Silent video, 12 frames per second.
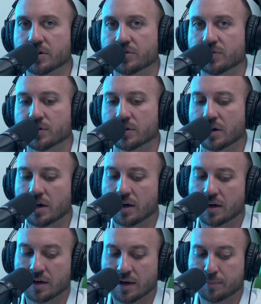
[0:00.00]
for
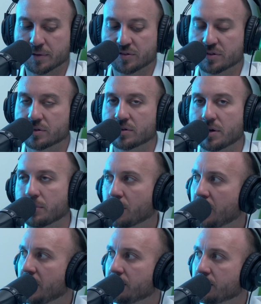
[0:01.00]
episode number
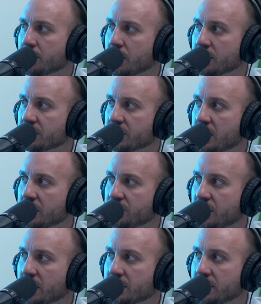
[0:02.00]
8, Brothers
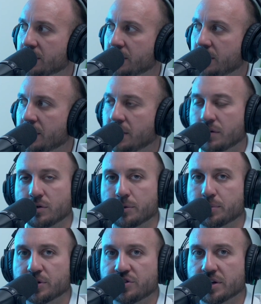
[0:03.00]
Contracting. We
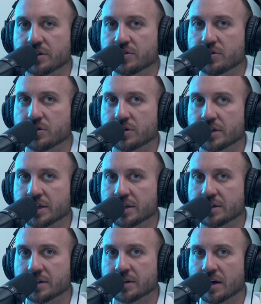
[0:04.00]
appreciate you tuning
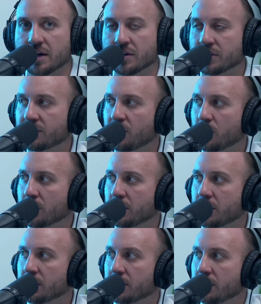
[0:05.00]
in and look forward
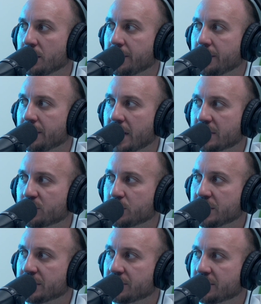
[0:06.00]
to next
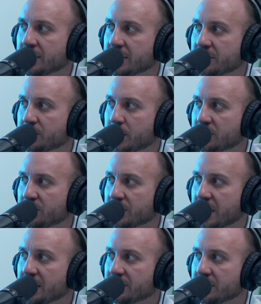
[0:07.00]
week's special
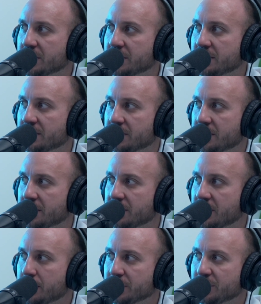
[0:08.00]
guest on
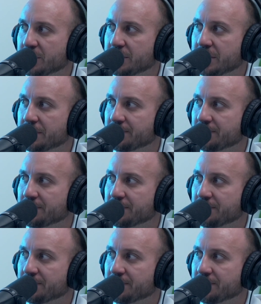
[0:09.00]
our episode here.